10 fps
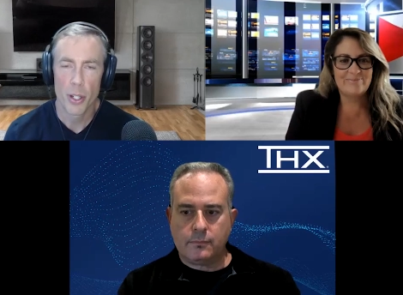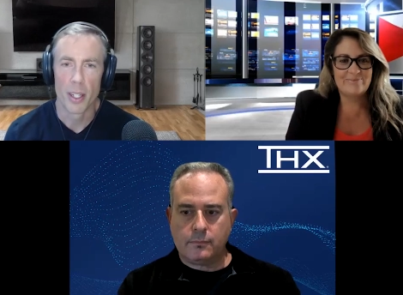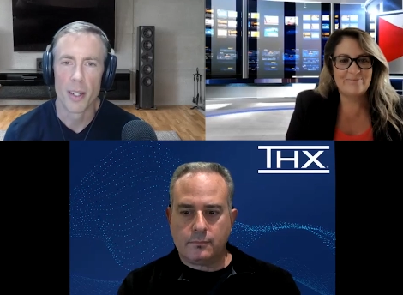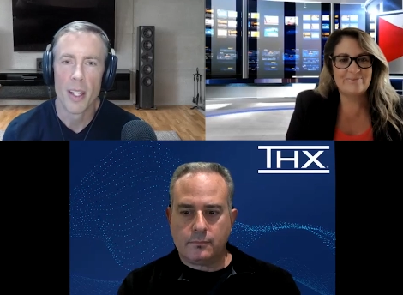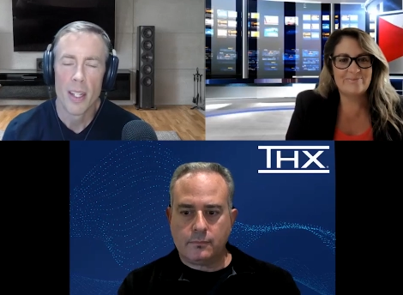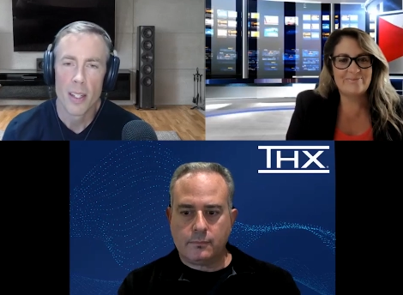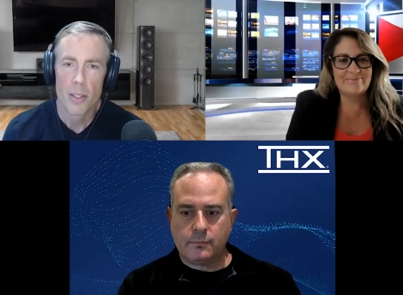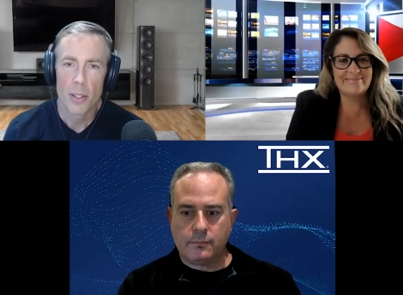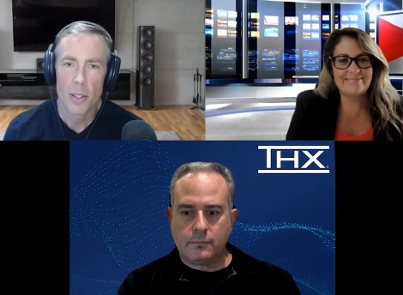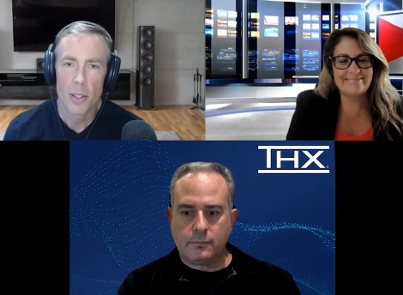Speaker 1: Sure.
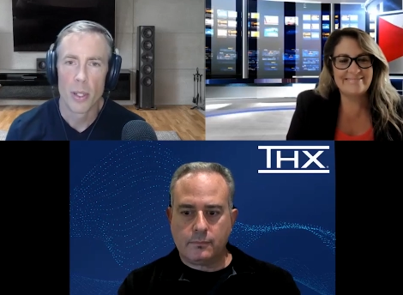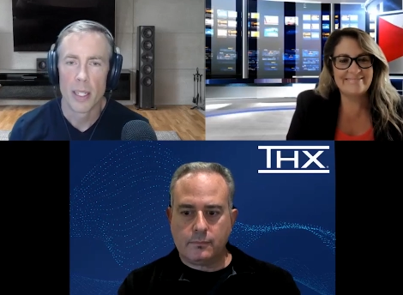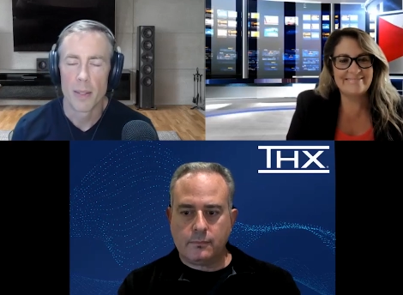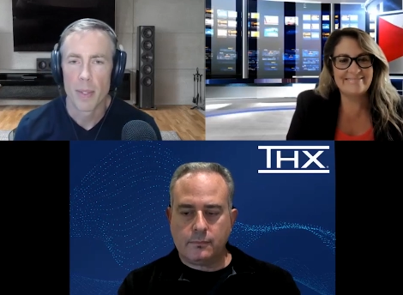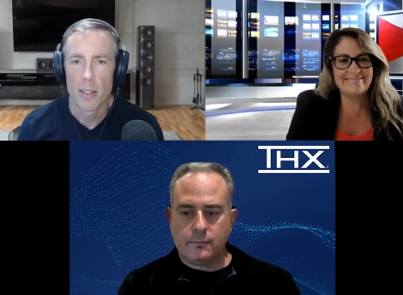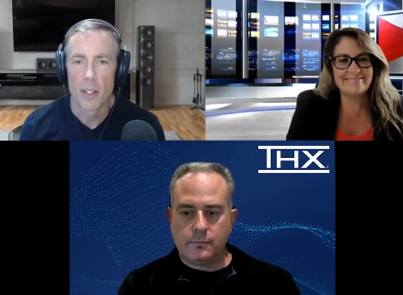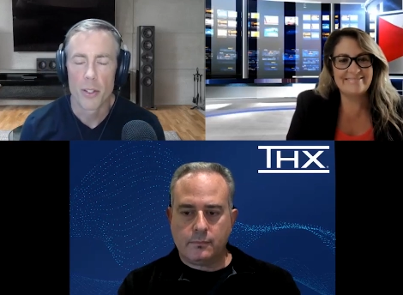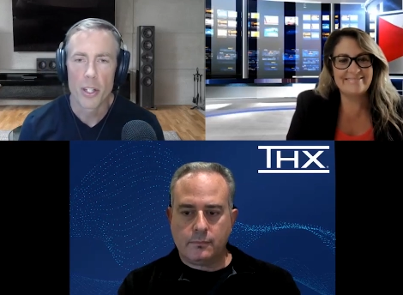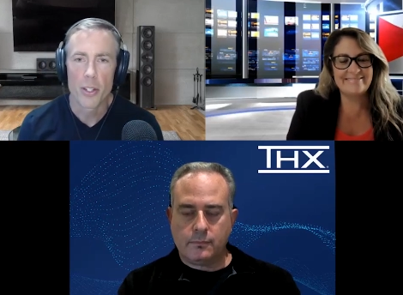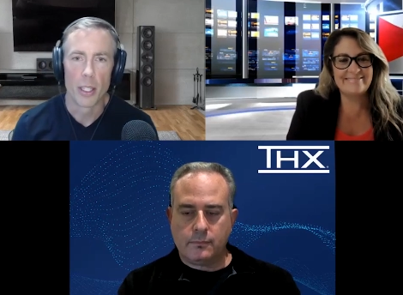So, uh, as
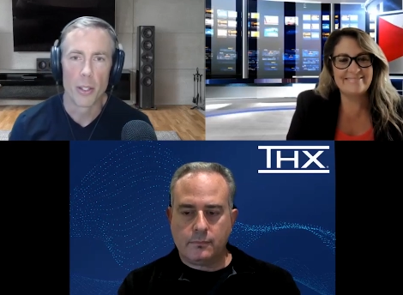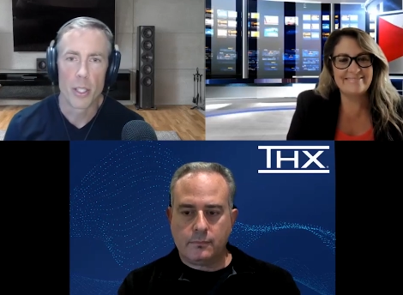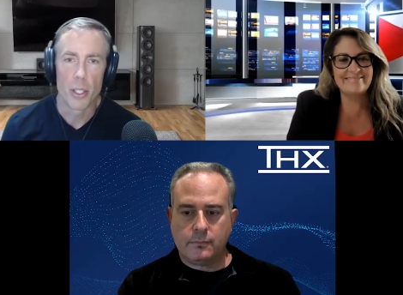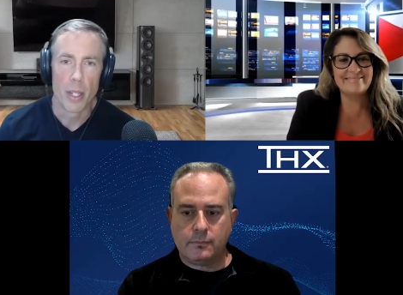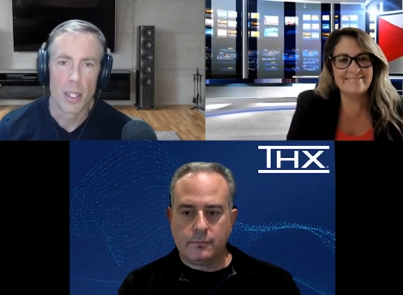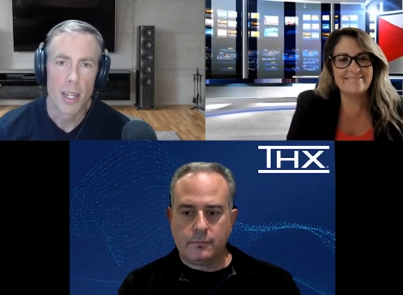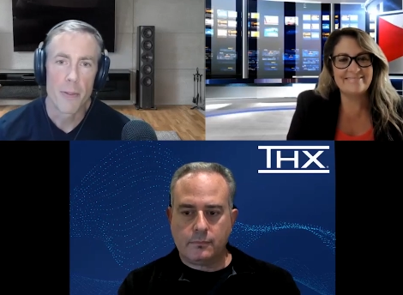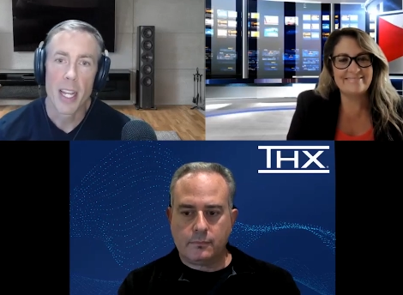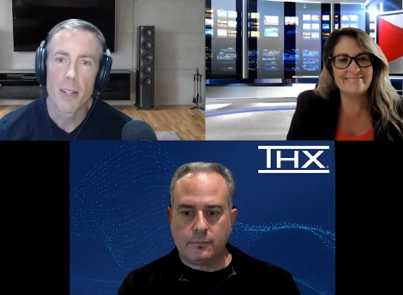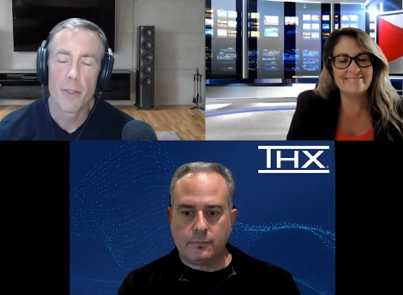Jason alluded to, uh,
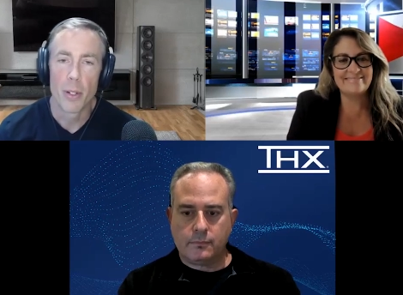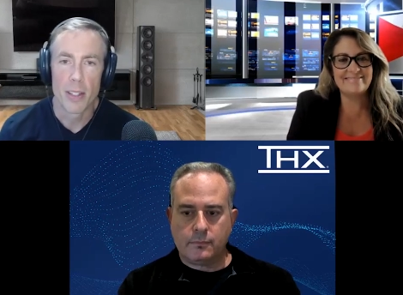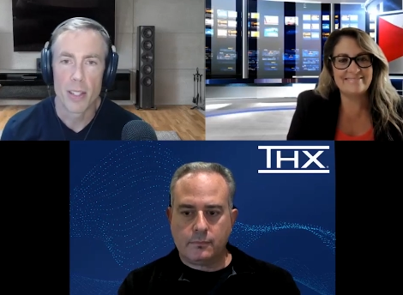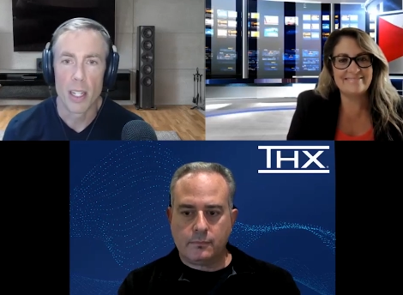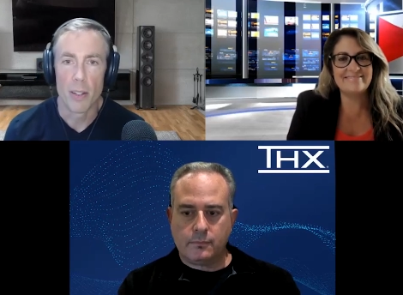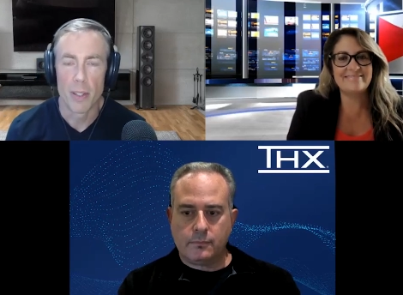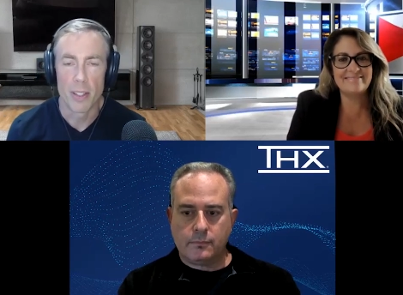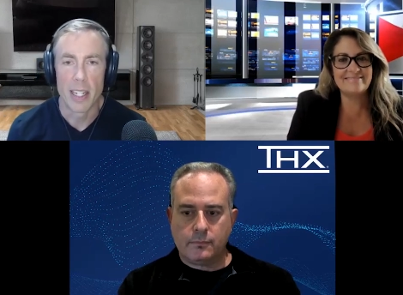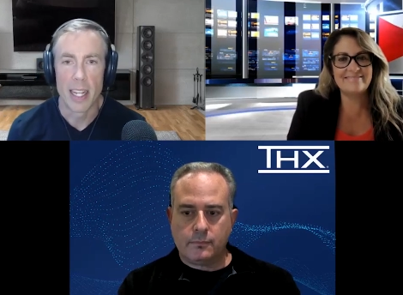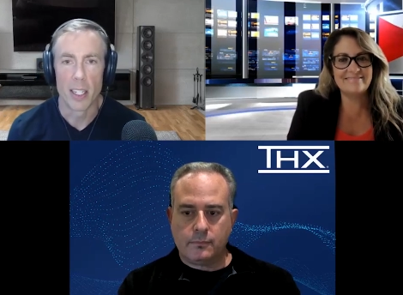every headphone itself
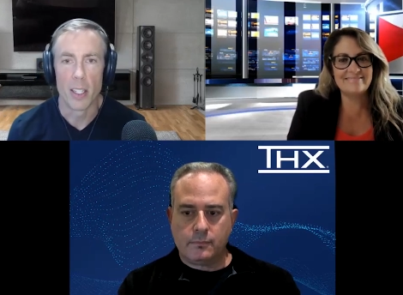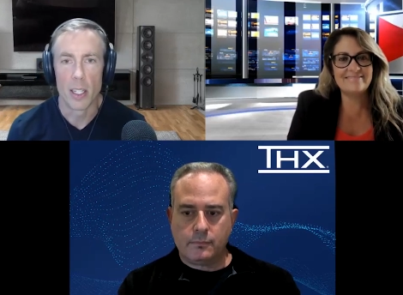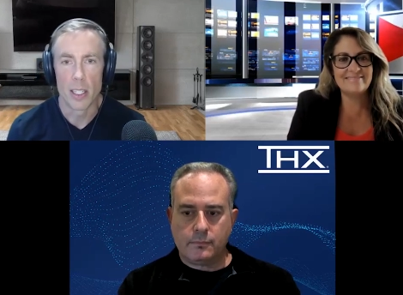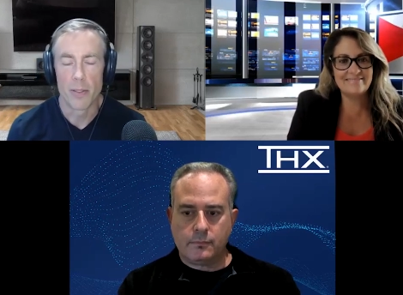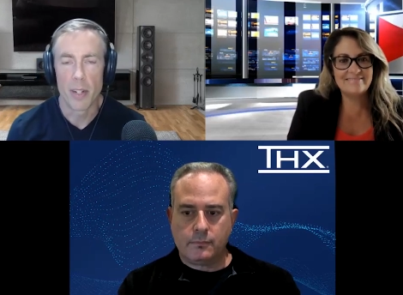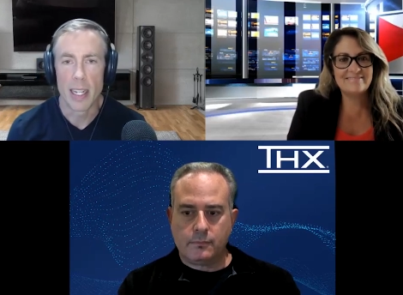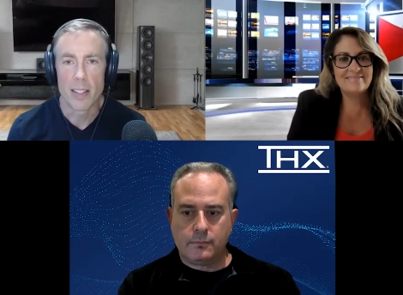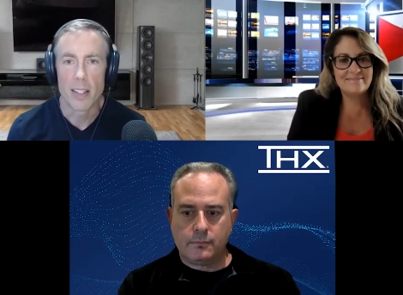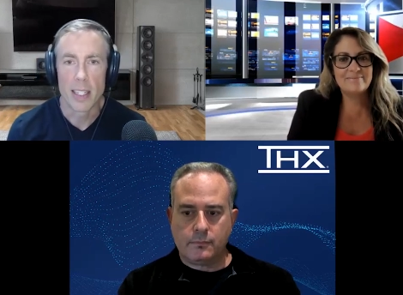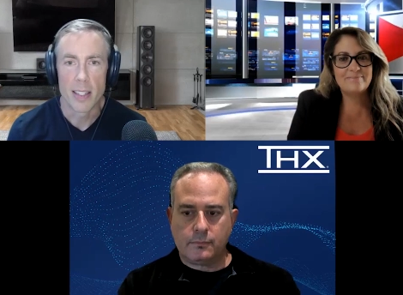is an analog device.